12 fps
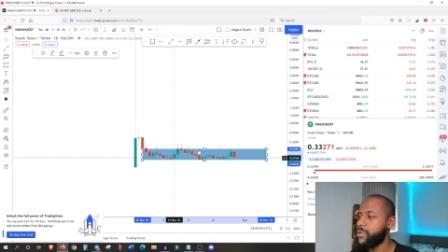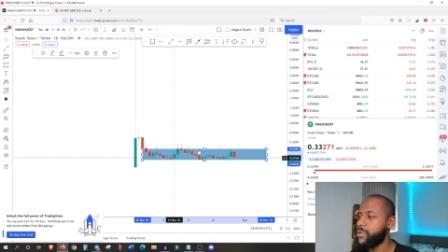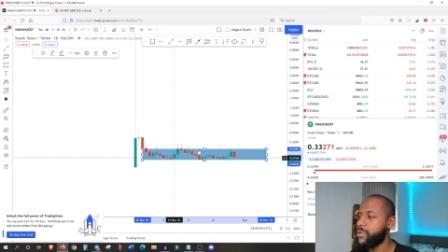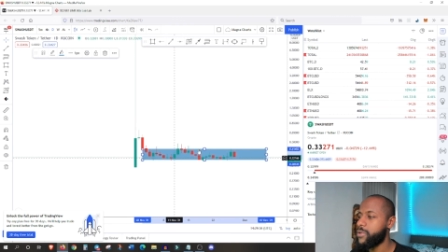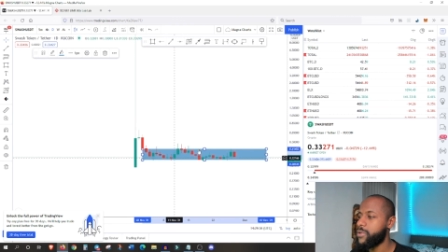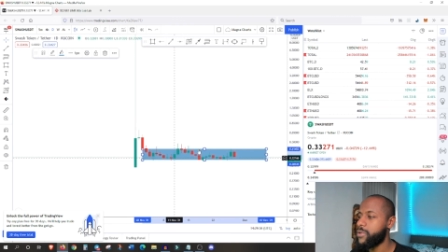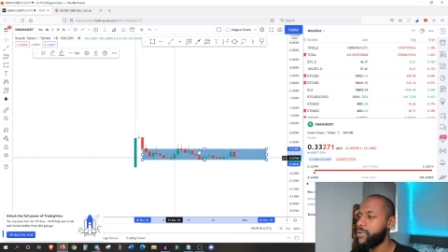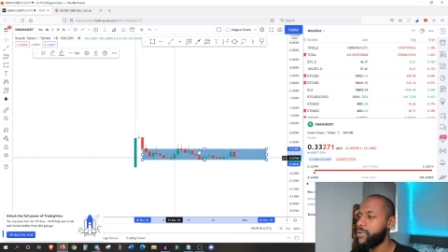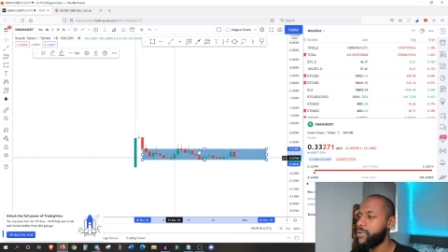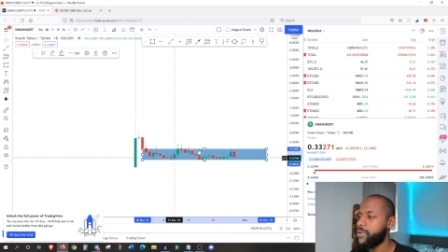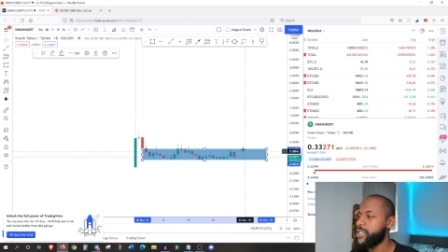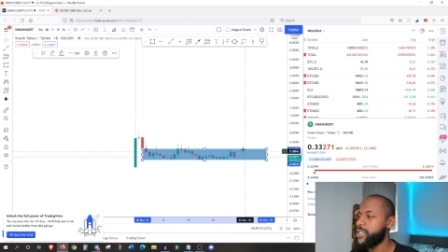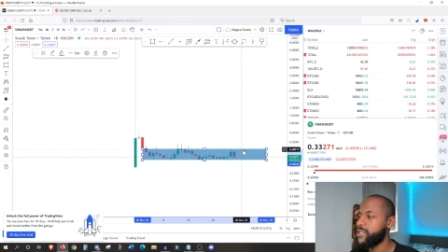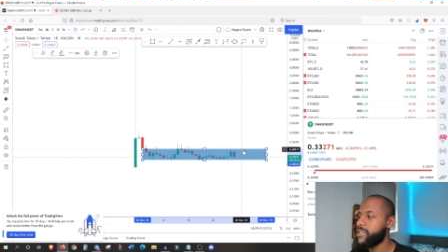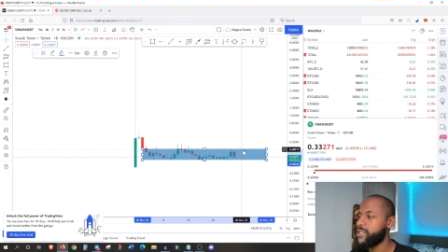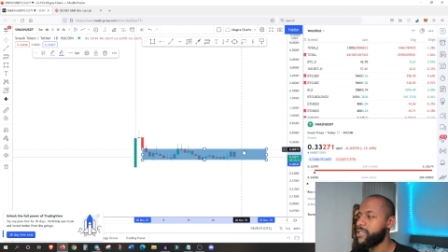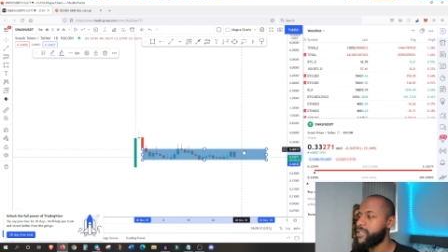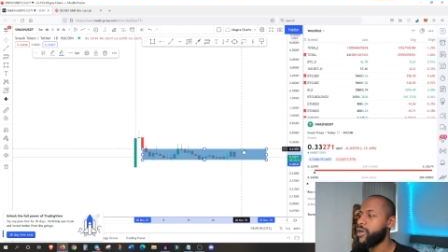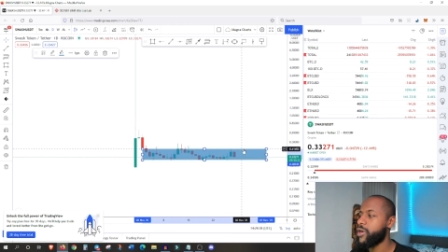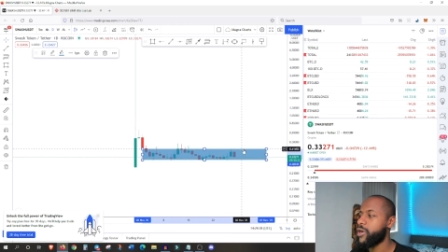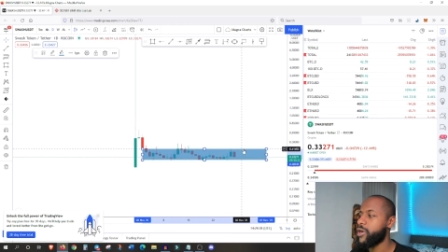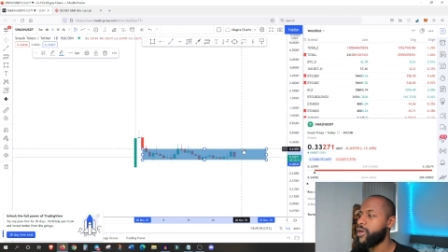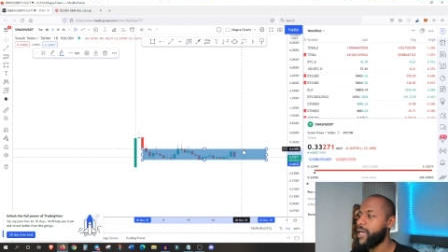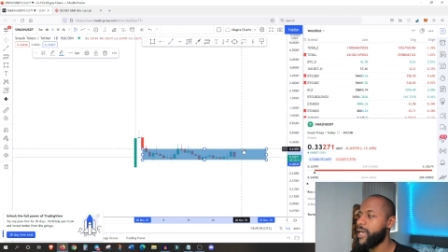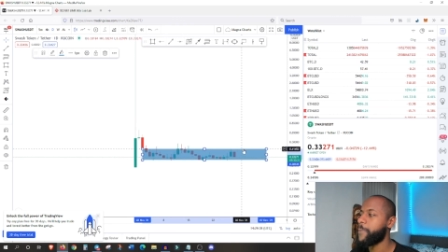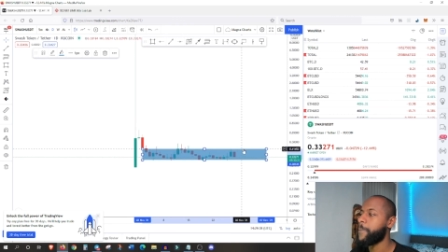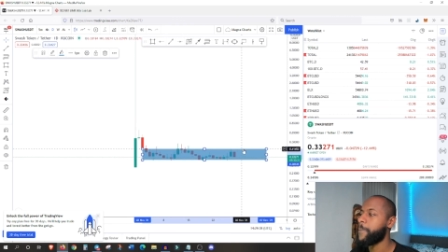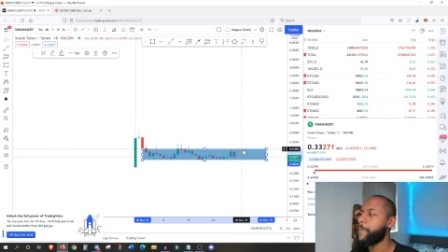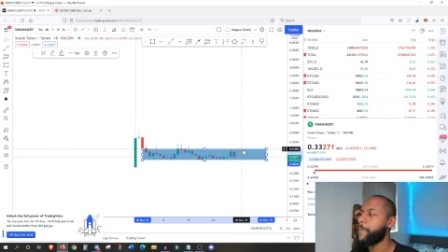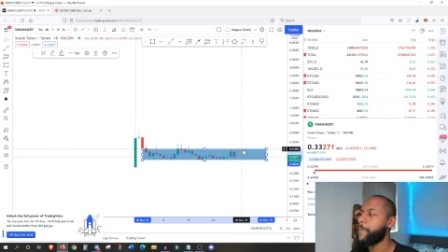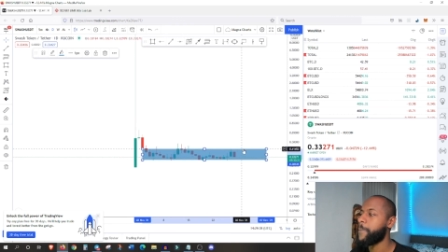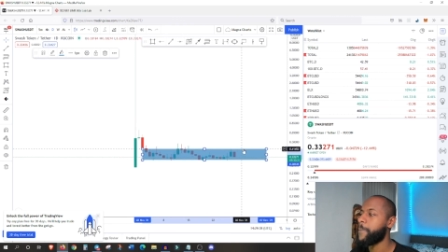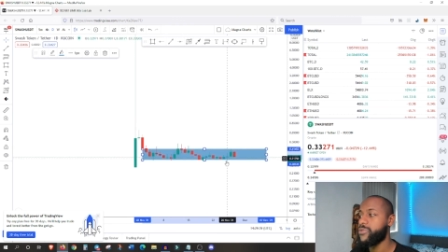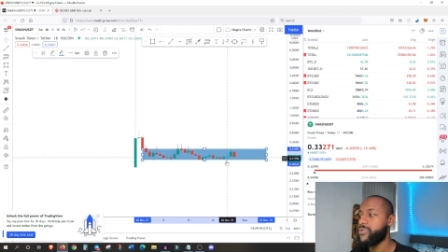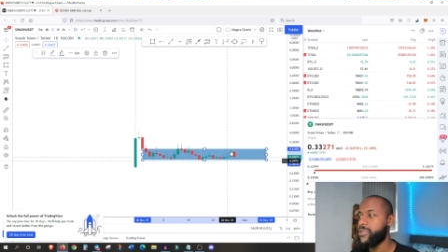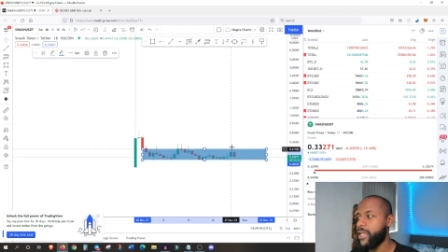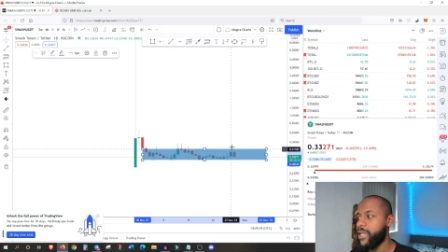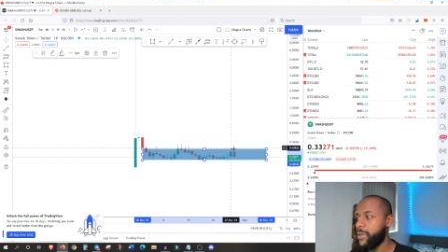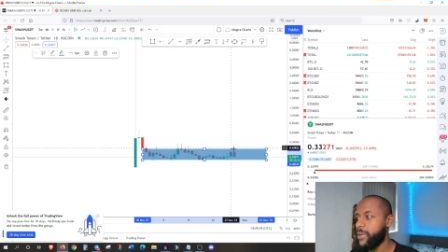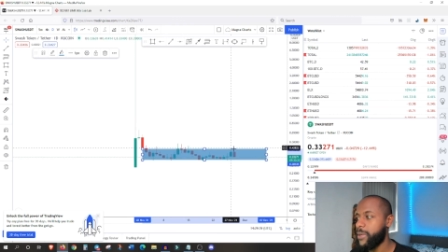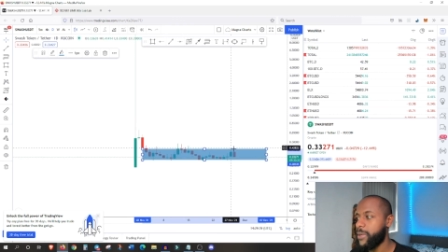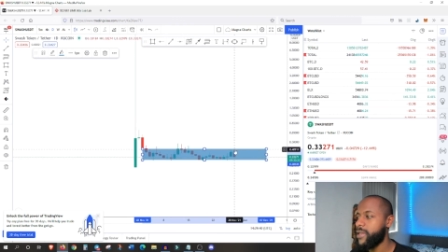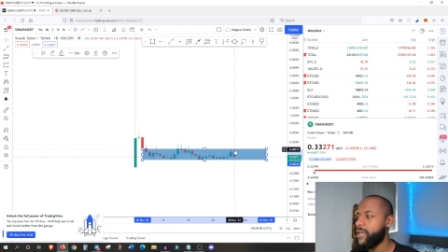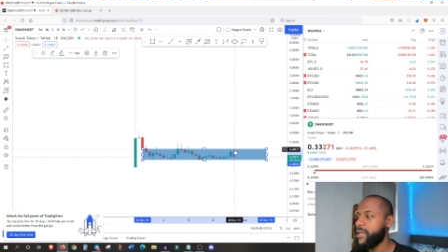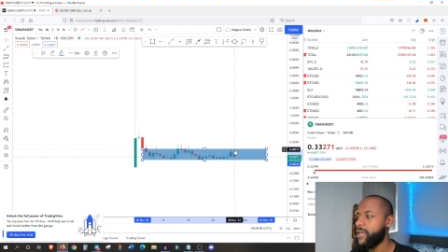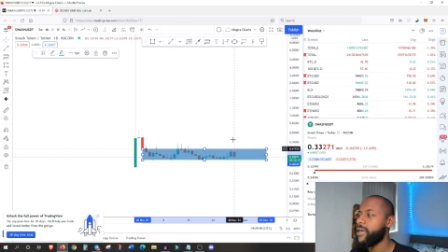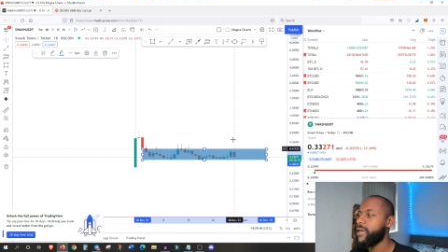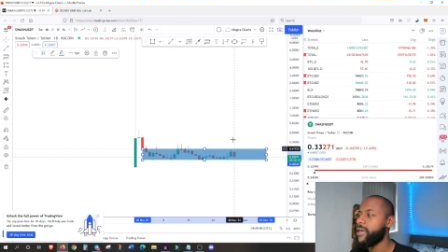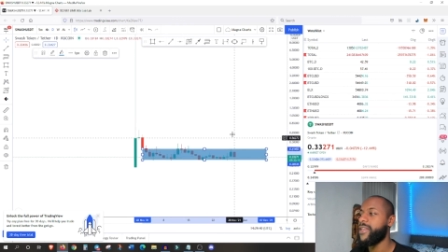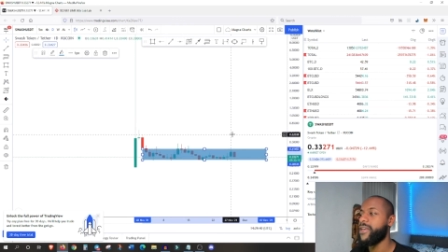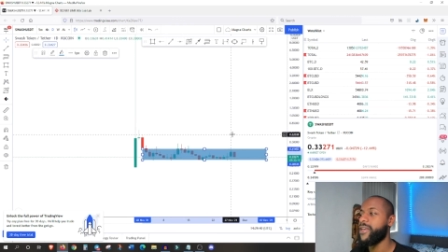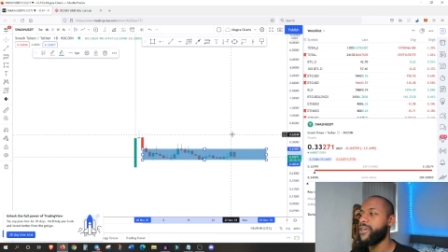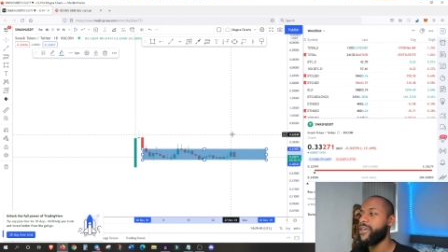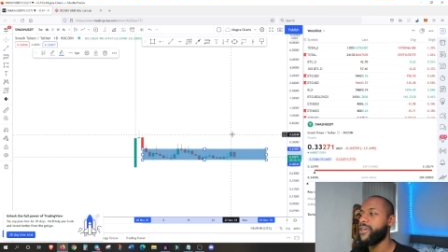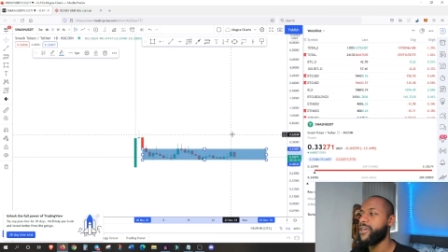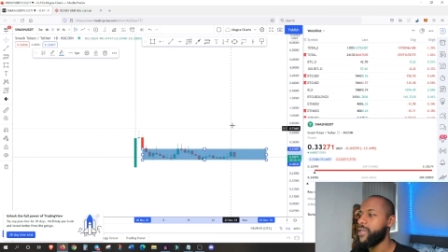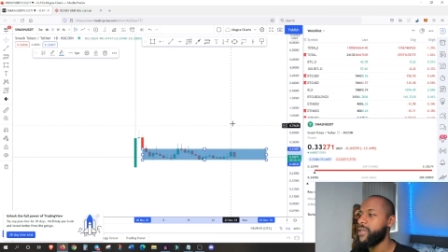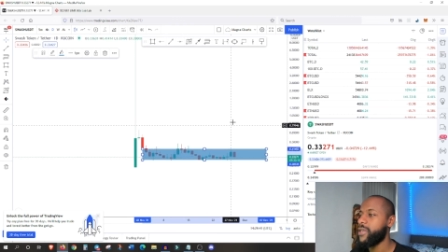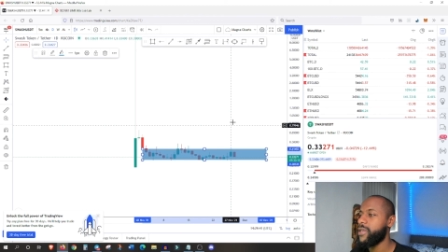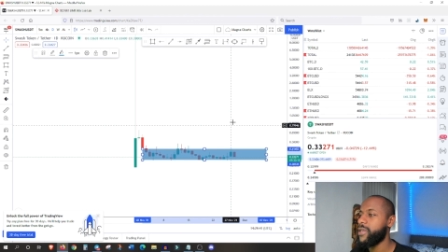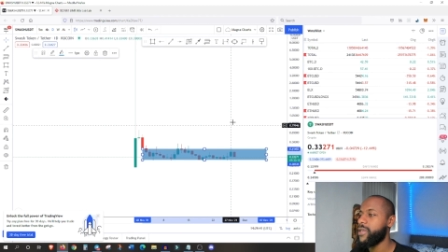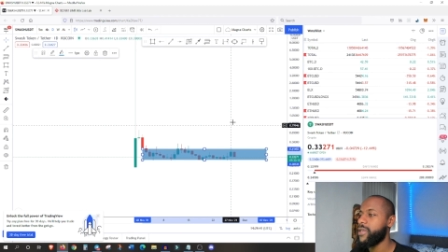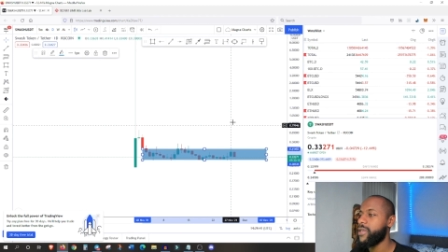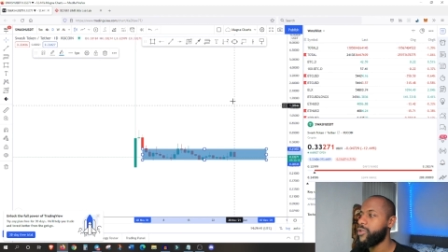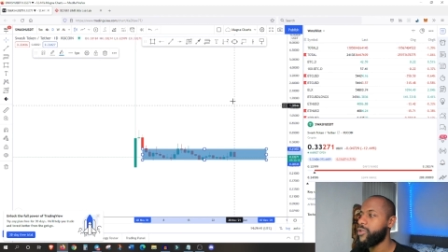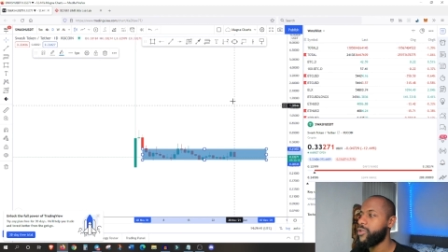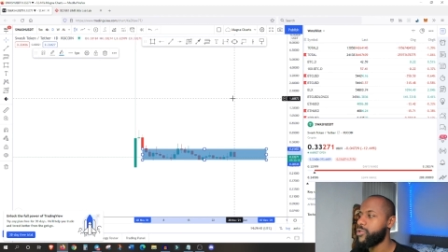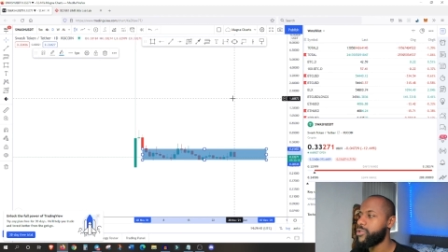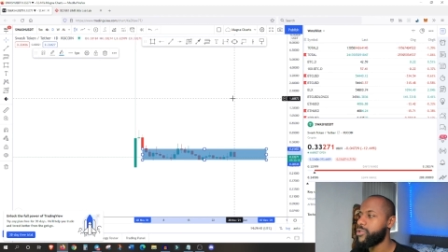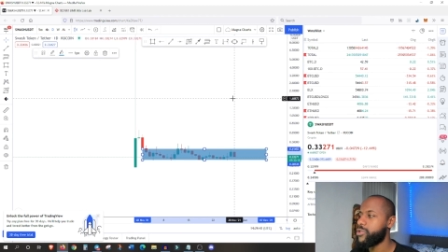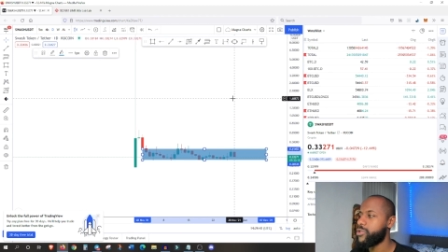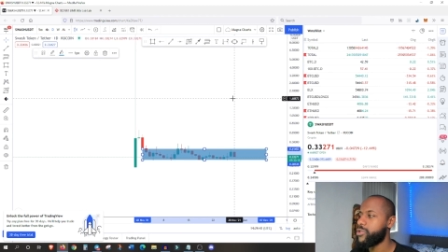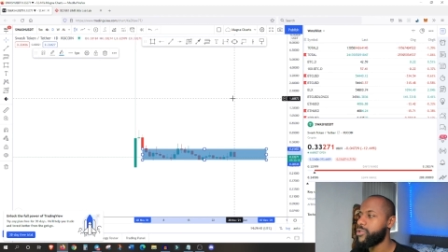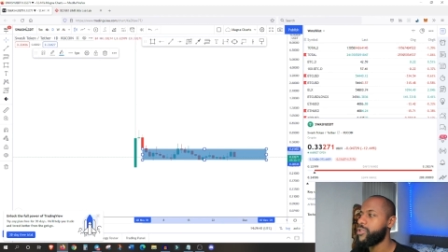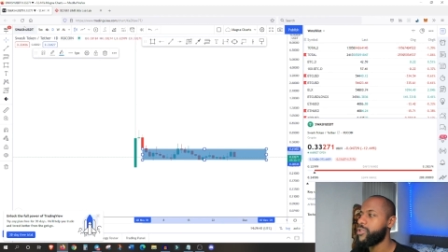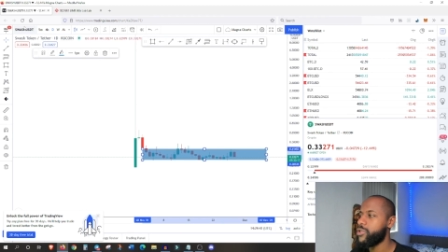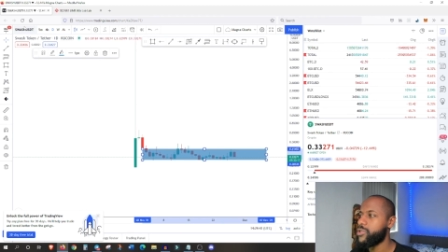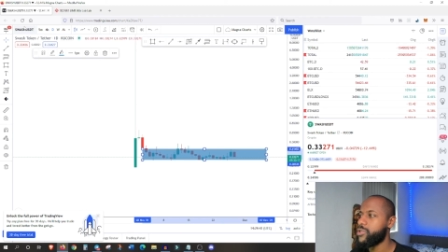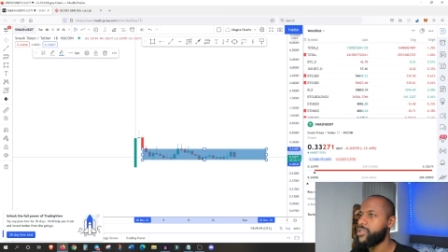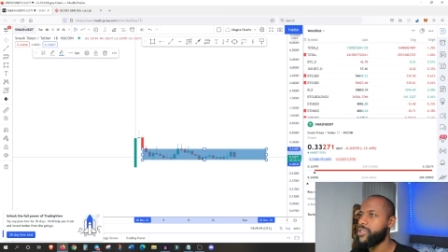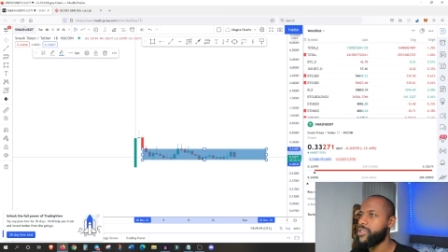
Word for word: these ranges, if it holds that and moves to the upside, then there could be huge, huge